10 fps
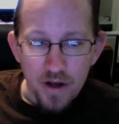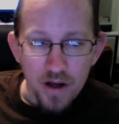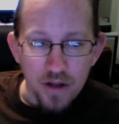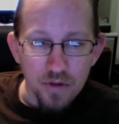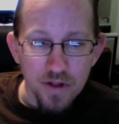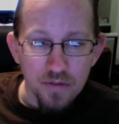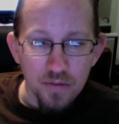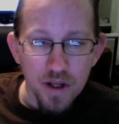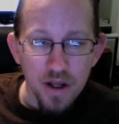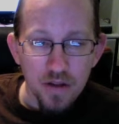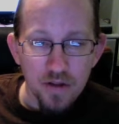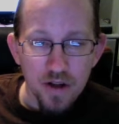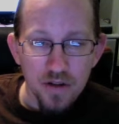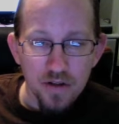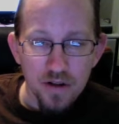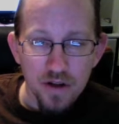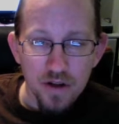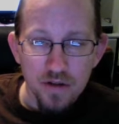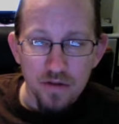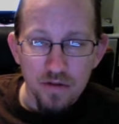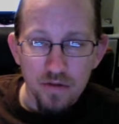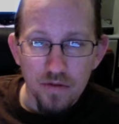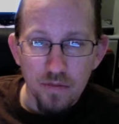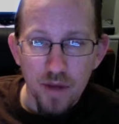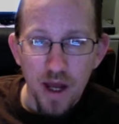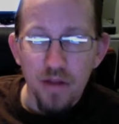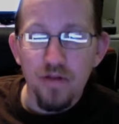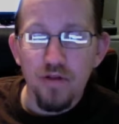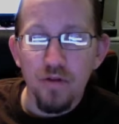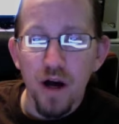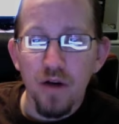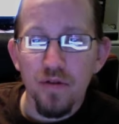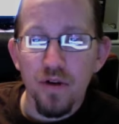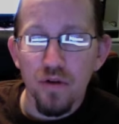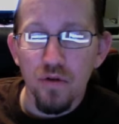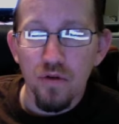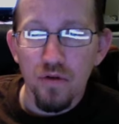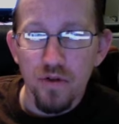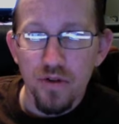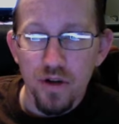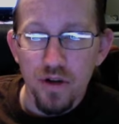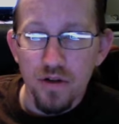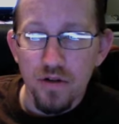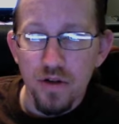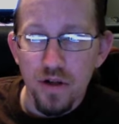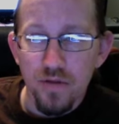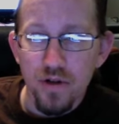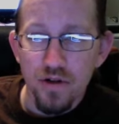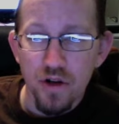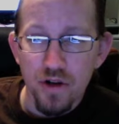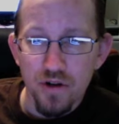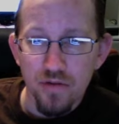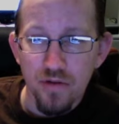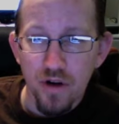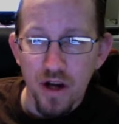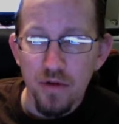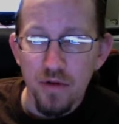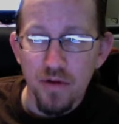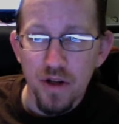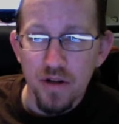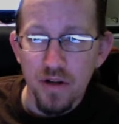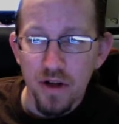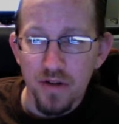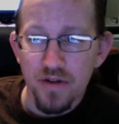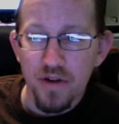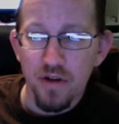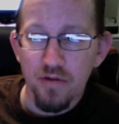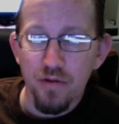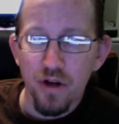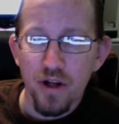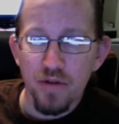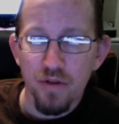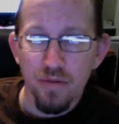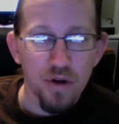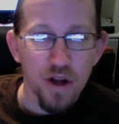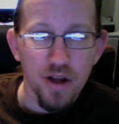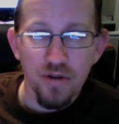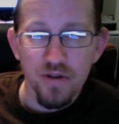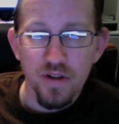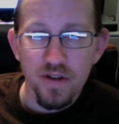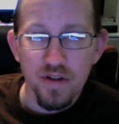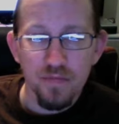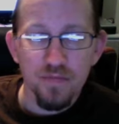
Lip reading: The reason being that Mac threw out their old infrastructure for iMovie and started fresh with a brand new system.